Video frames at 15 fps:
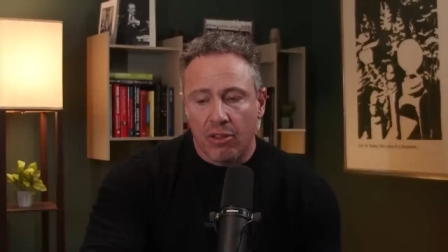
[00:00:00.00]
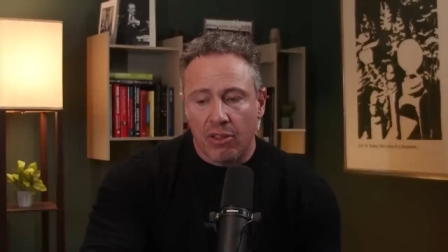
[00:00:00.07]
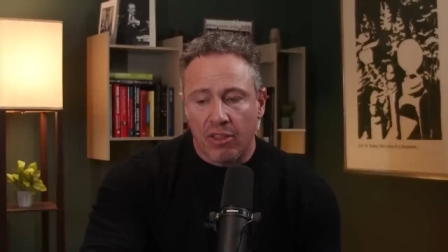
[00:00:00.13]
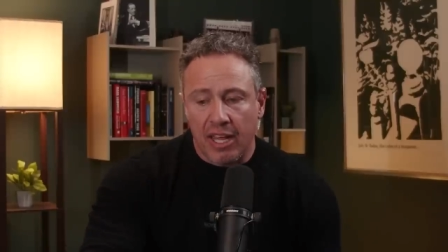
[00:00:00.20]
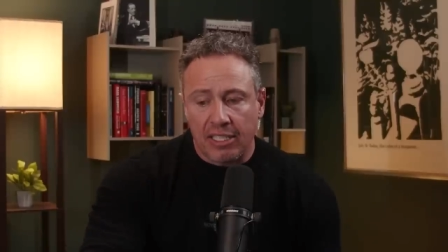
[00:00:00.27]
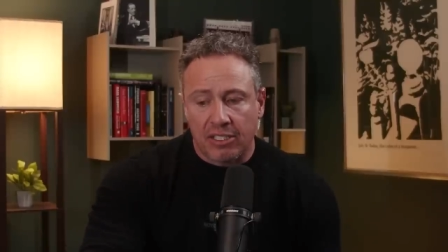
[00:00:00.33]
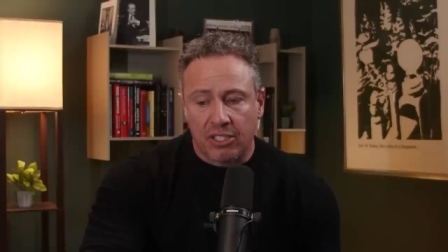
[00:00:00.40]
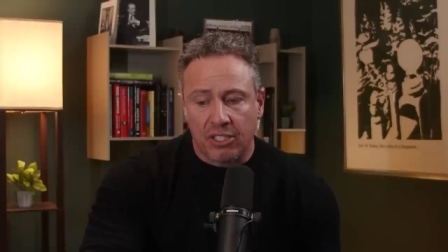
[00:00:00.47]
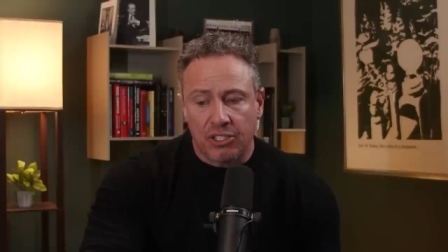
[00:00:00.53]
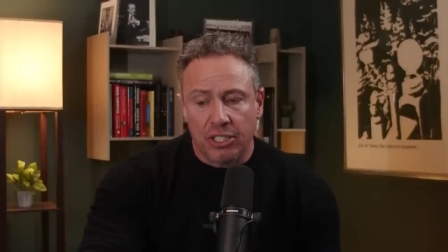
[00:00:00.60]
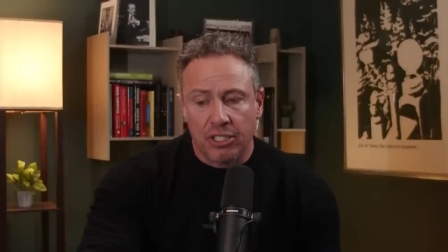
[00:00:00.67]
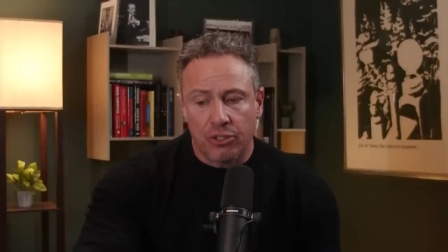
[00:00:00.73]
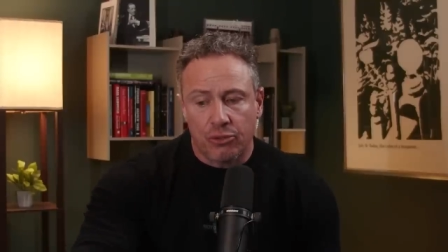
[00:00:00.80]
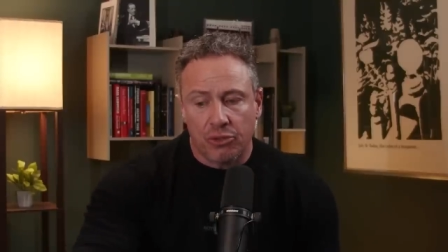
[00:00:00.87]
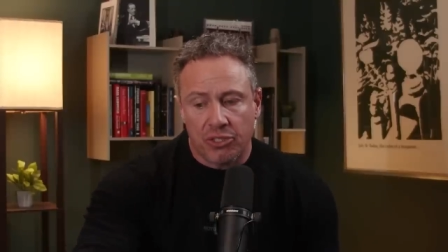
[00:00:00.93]
that's such
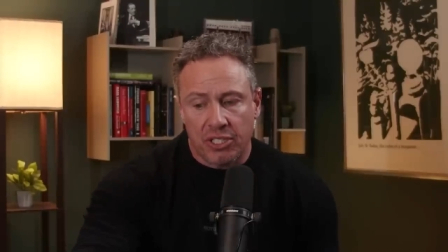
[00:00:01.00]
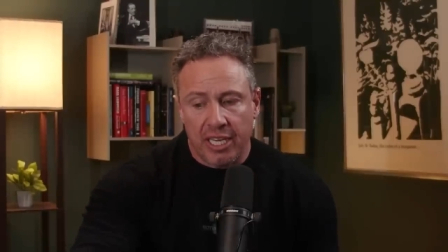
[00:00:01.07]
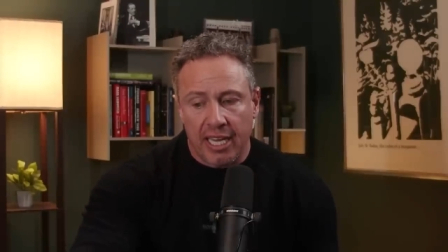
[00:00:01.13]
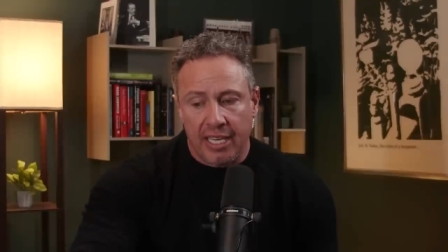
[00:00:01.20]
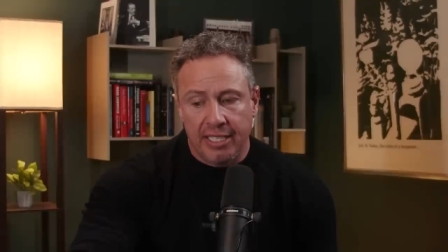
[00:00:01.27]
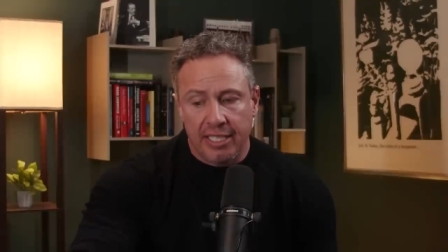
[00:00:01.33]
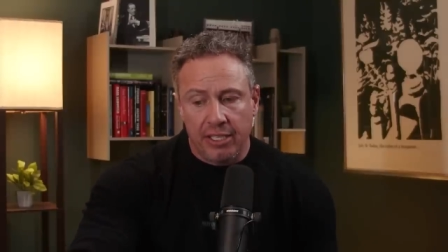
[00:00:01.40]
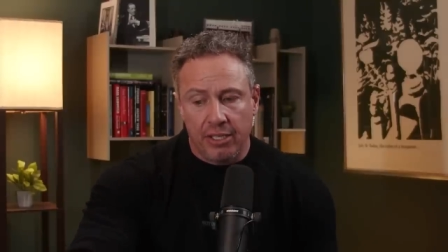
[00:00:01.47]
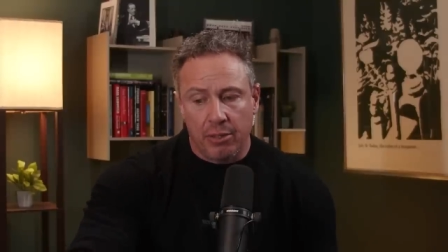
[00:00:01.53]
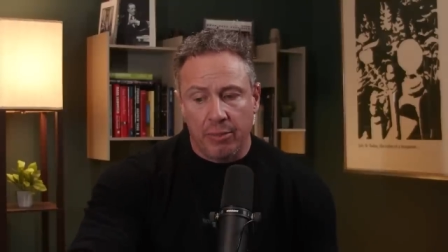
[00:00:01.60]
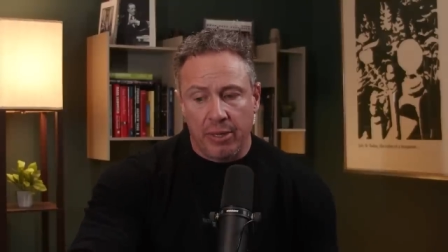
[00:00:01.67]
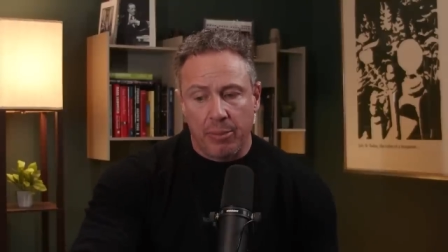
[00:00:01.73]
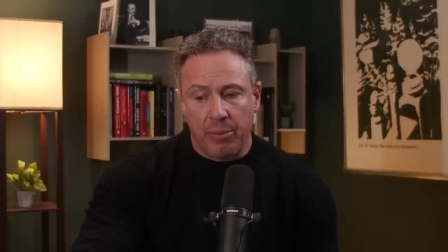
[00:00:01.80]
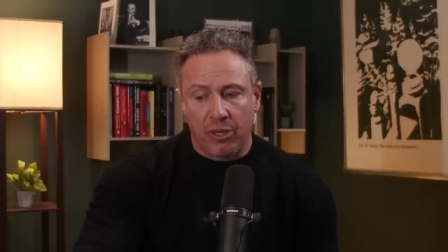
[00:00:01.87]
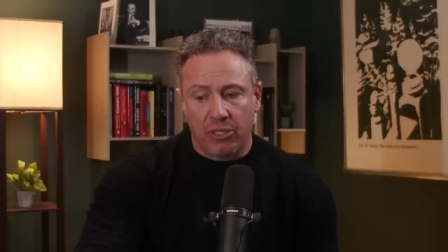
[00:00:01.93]
an interesting idea to
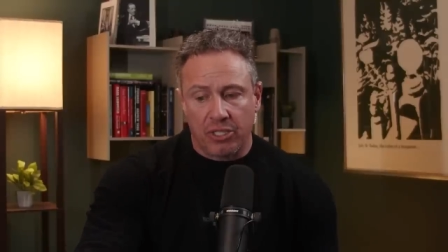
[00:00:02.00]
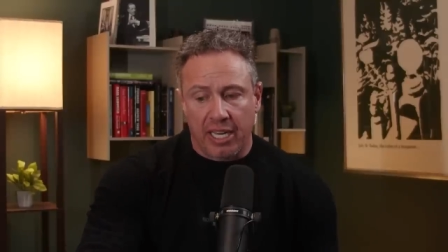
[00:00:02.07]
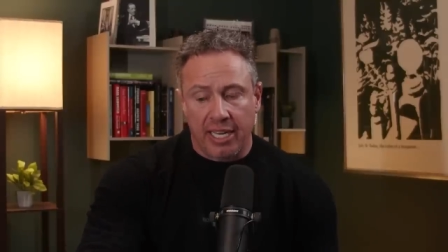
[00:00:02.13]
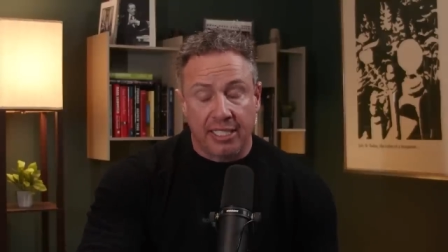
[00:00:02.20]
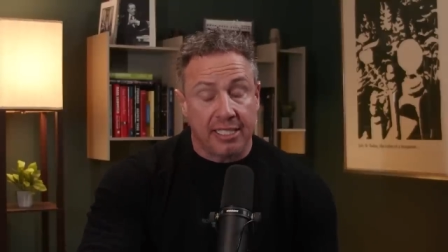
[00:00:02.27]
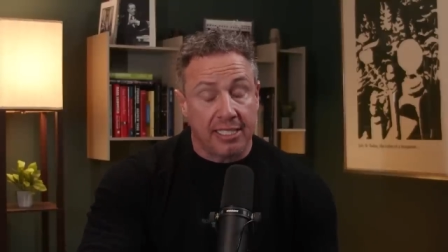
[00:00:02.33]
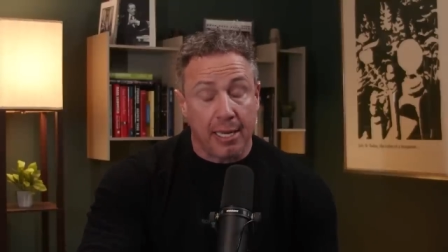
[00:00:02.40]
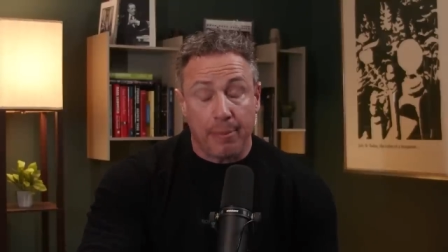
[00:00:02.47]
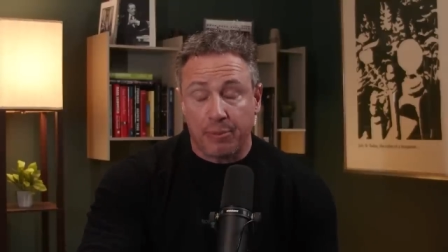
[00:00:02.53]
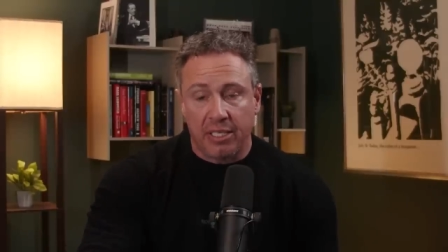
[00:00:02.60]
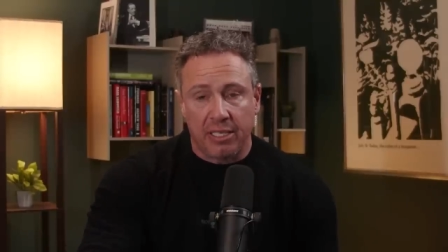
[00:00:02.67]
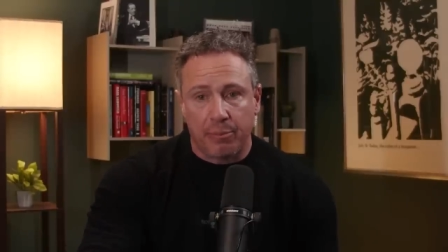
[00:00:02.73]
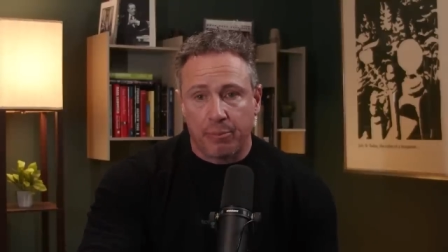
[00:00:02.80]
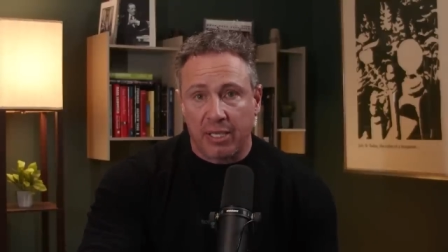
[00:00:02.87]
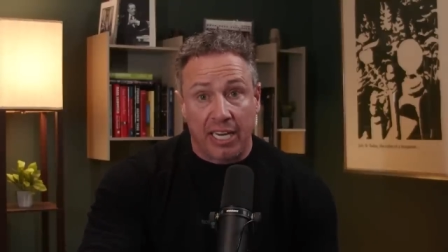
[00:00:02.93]
me, because I accept
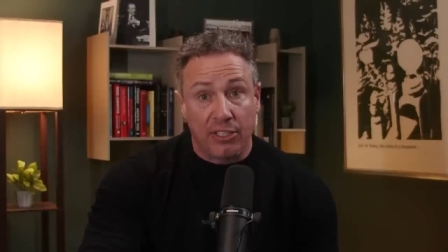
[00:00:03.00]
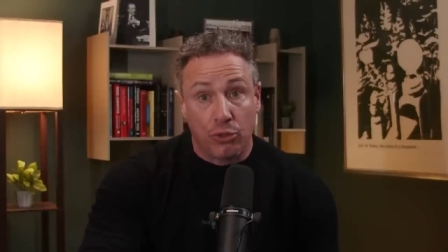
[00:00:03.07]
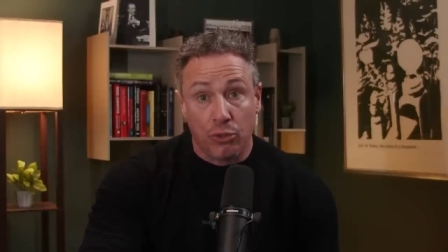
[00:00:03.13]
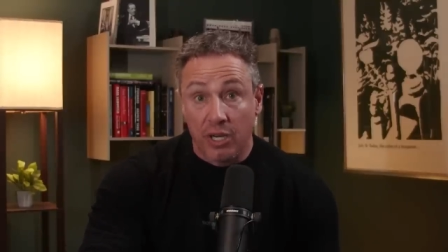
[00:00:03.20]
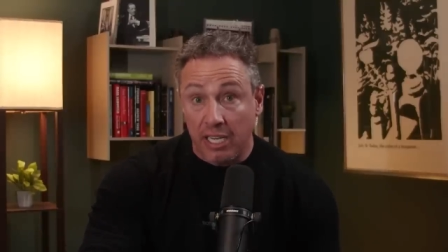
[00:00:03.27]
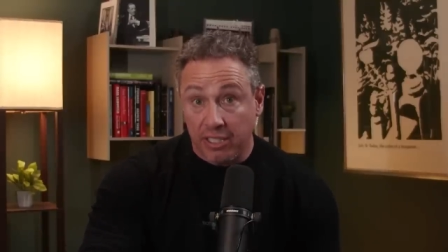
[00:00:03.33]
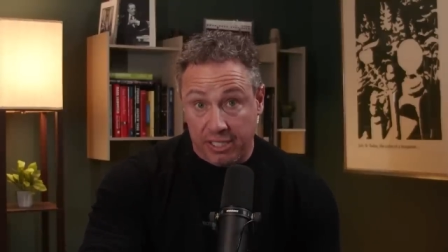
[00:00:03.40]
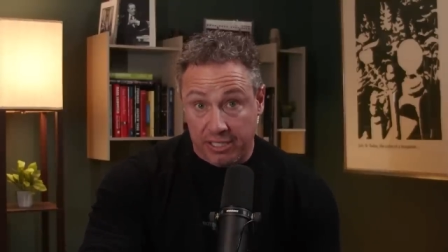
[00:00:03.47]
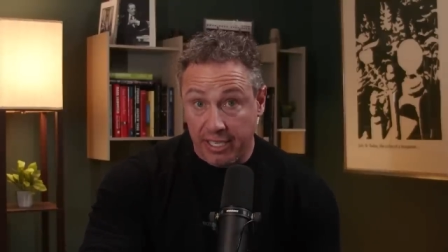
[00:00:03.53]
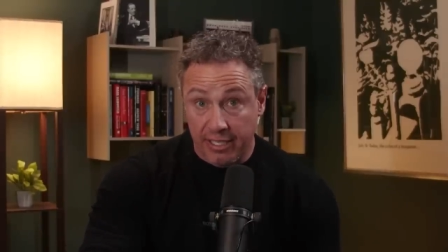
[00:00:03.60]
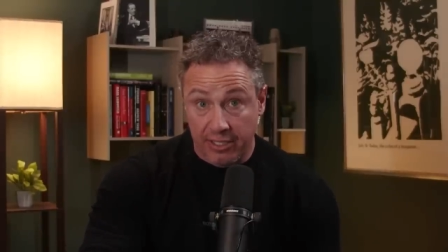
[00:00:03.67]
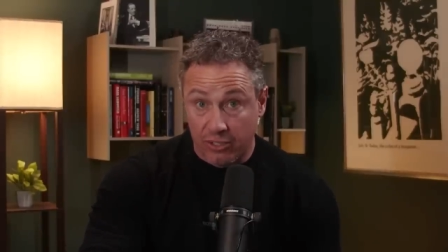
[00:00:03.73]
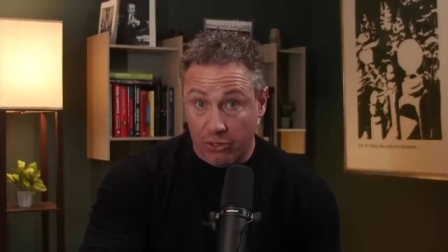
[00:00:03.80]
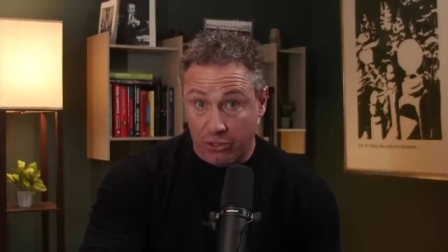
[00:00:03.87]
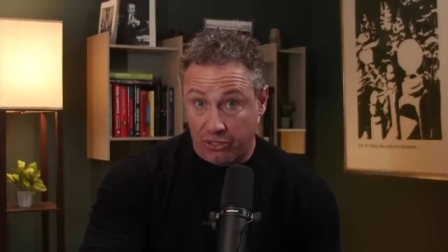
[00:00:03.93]
it, but I do not see
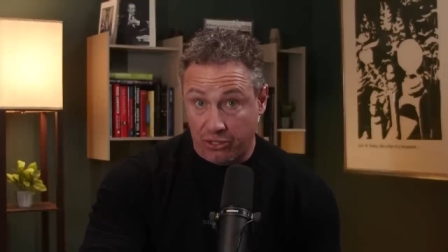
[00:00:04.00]
it in our